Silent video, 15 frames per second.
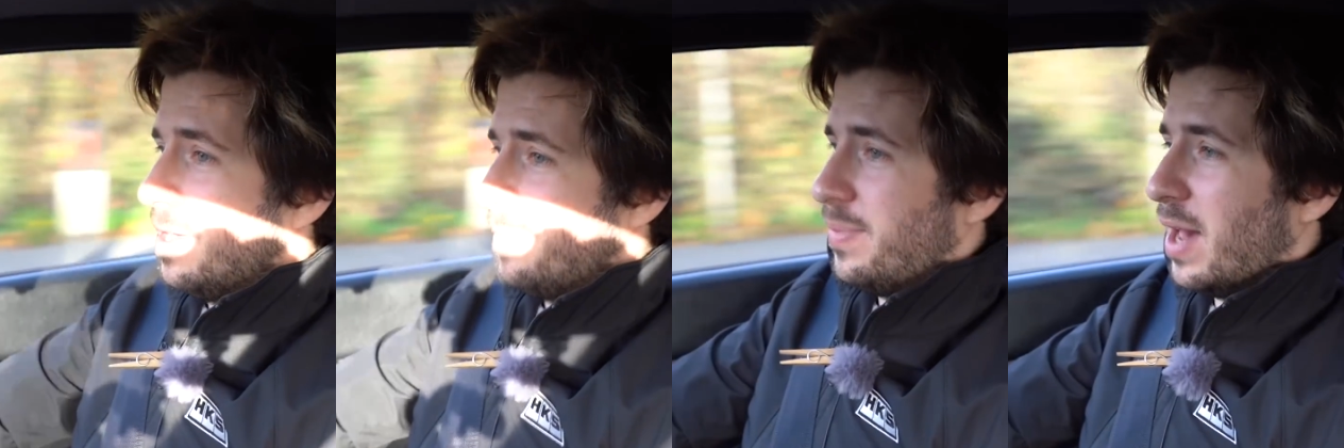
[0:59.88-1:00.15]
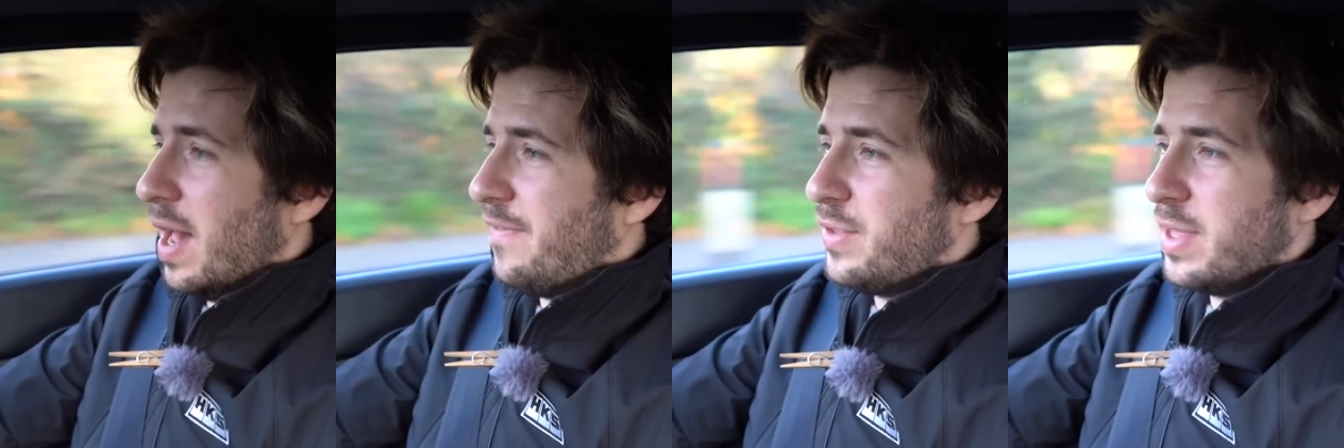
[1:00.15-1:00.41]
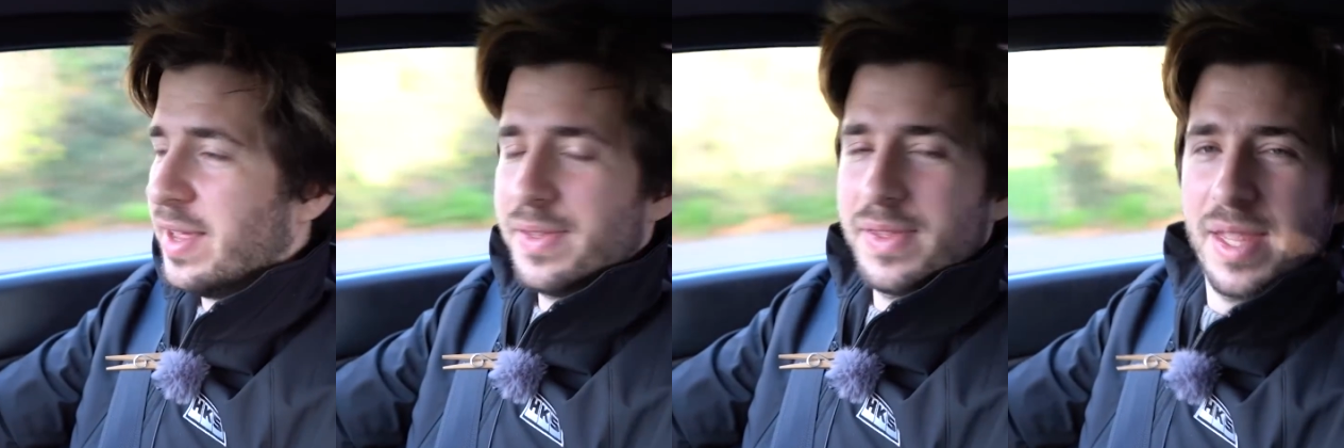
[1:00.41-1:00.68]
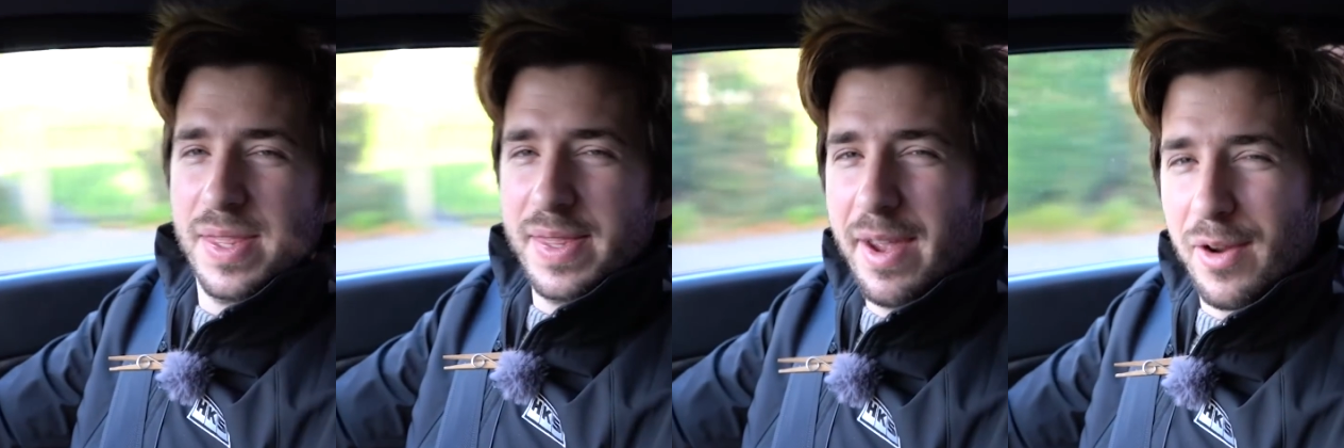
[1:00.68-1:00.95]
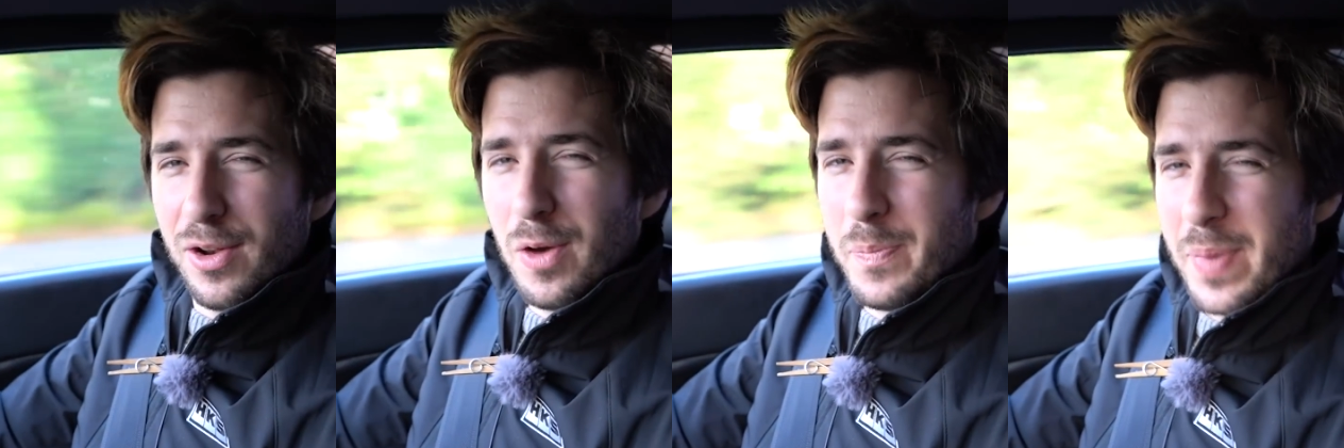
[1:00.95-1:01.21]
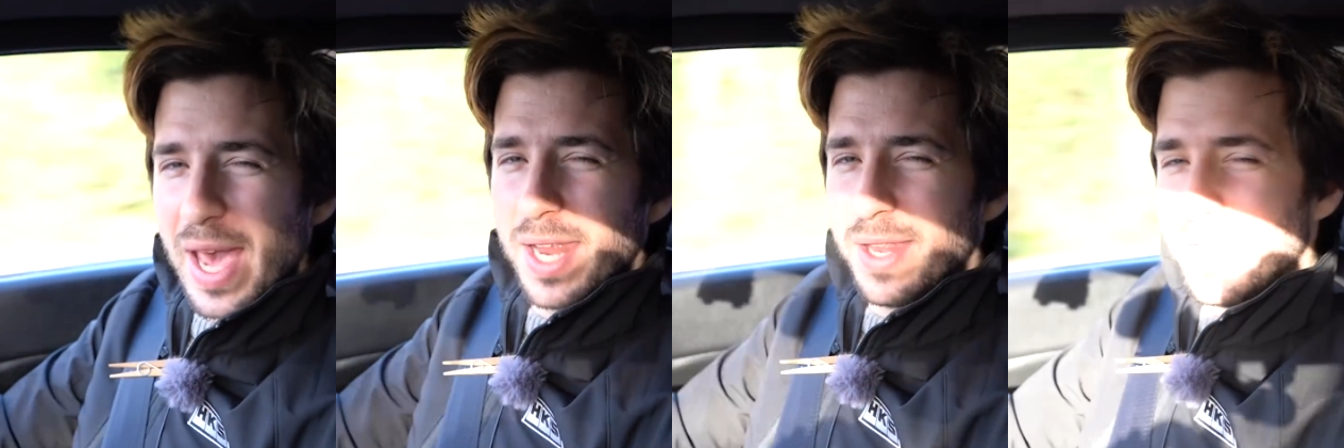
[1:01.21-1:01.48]
but I feel that they're a lot
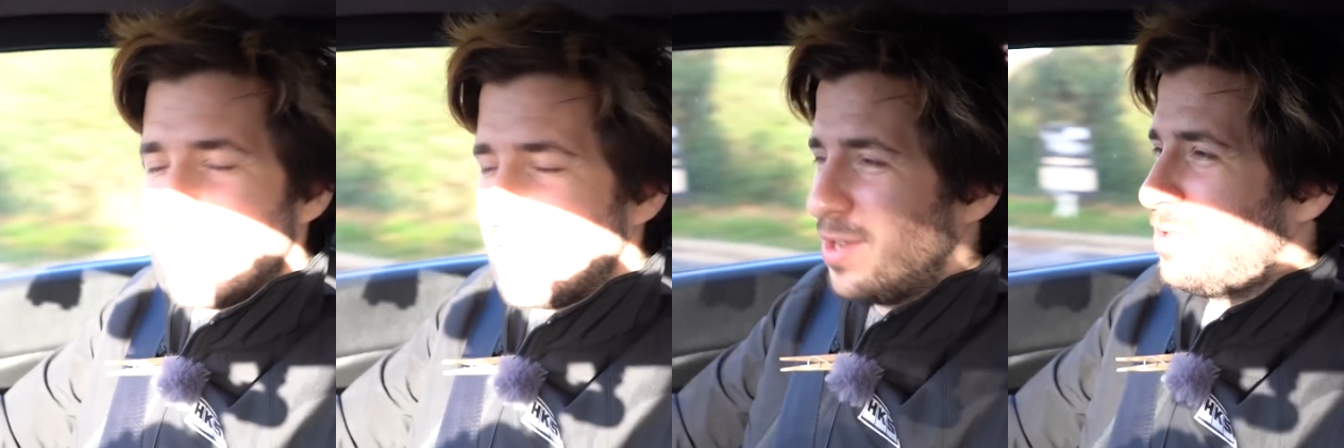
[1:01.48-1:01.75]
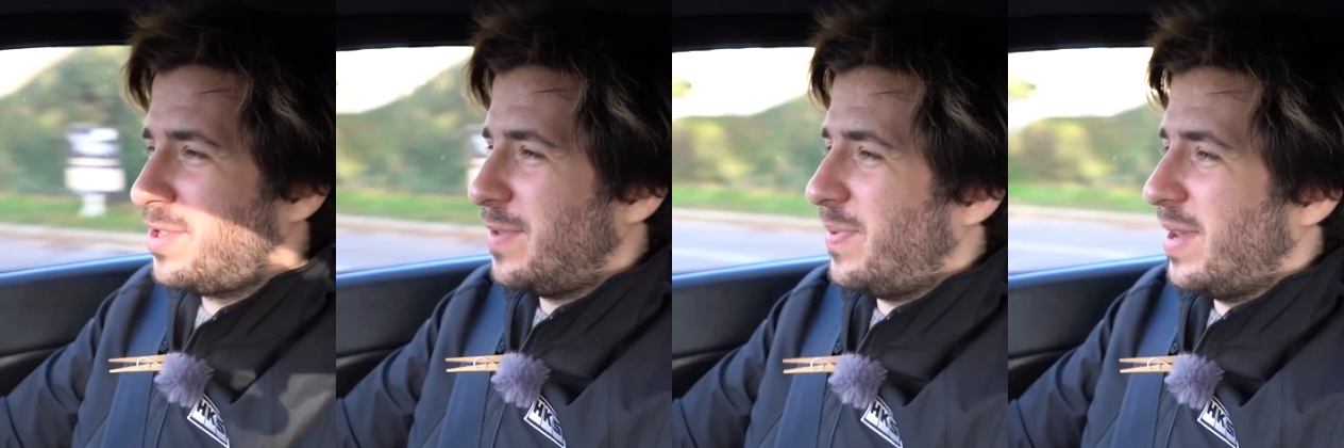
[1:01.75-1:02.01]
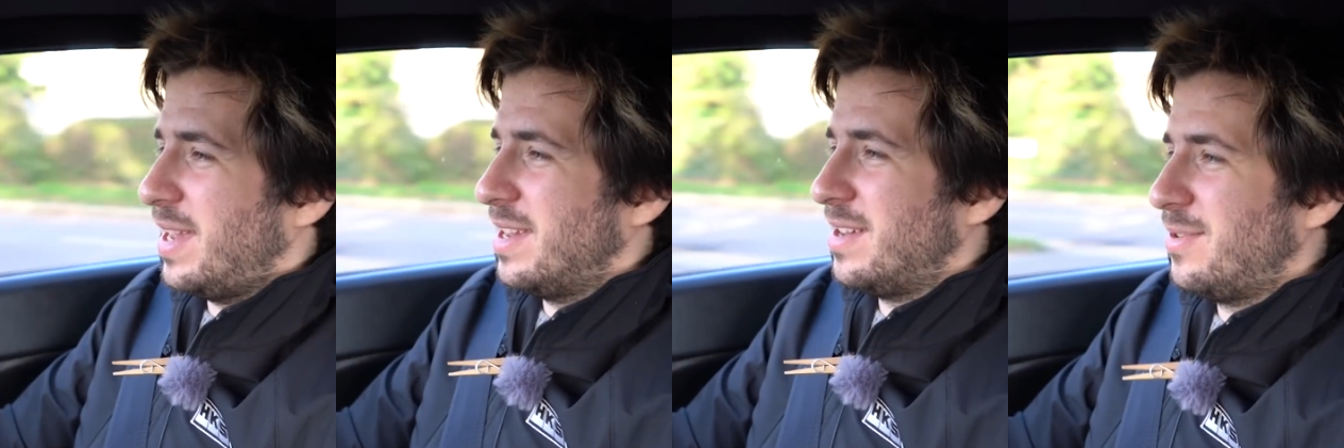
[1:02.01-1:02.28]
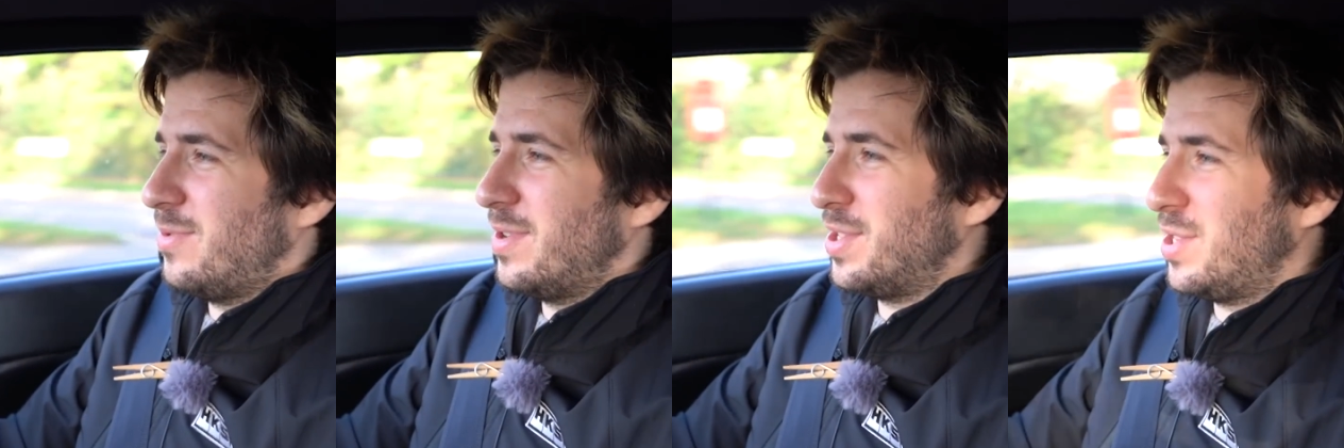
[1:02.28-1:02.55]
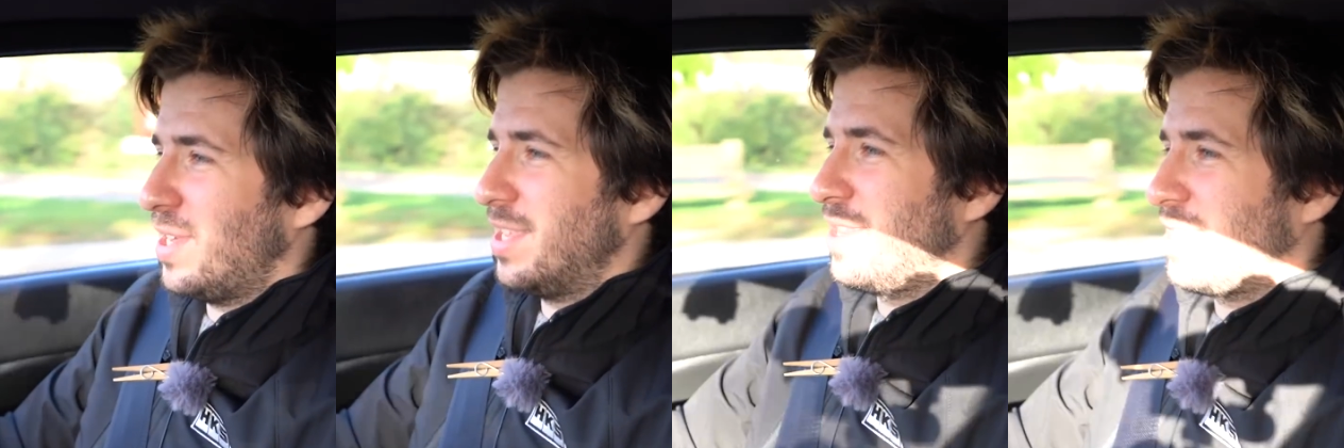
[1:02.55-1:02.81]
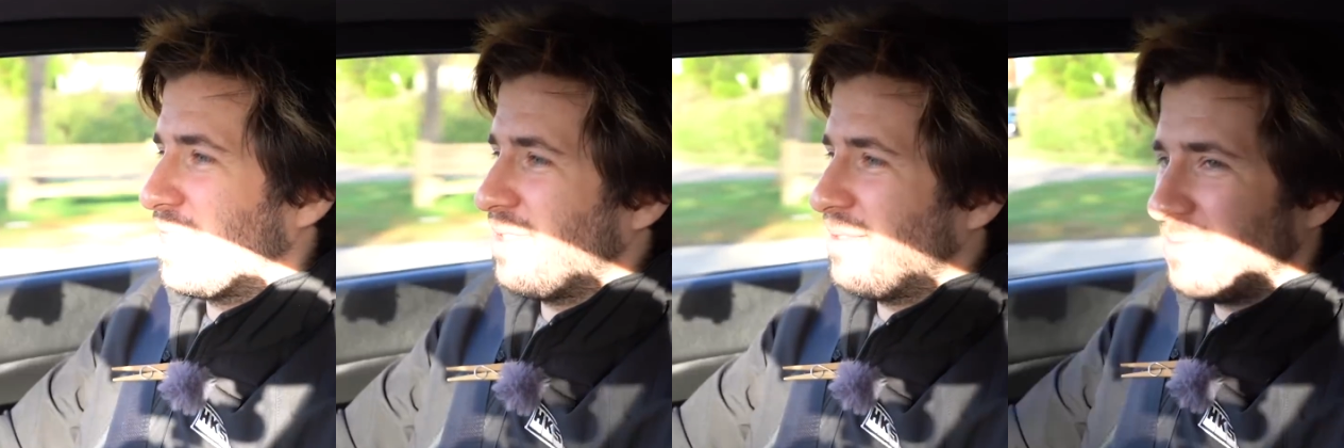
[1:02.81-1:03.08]
better than they used to be, which
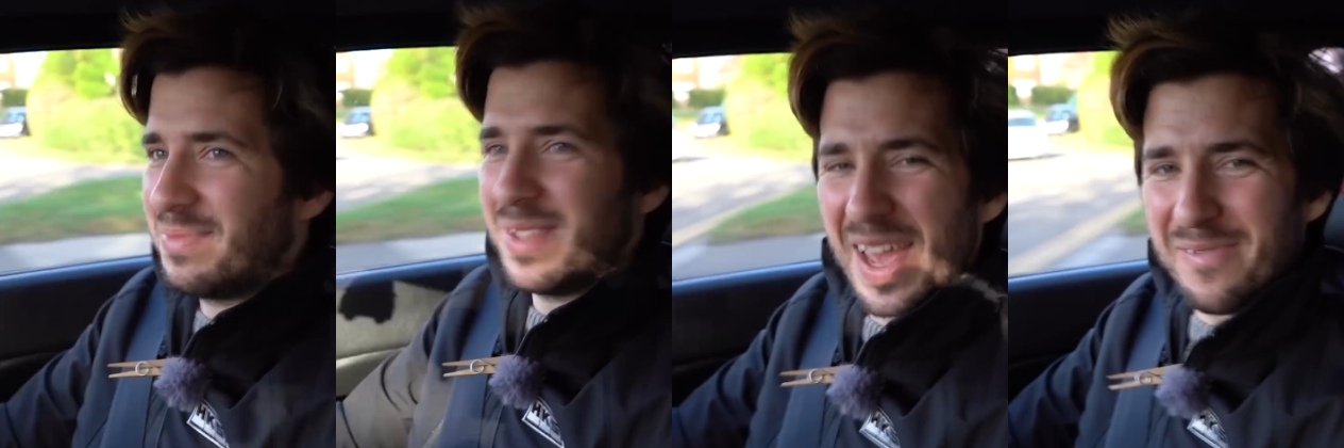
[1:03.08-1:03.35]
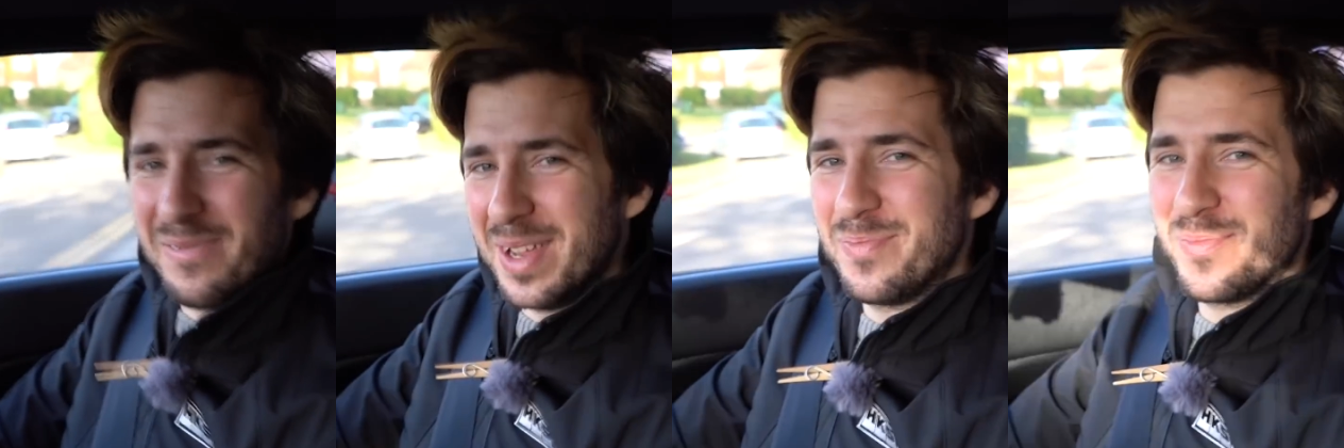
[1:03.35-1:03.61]
is definitely